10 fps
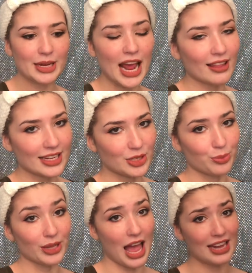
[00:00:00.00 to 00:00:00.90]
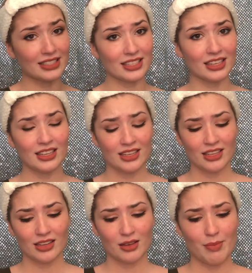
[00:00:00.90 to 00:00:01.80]
mean, I like to blend
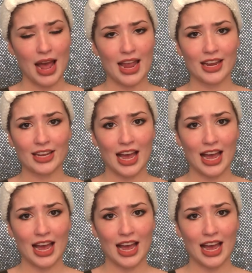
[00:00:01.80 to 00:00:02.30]
my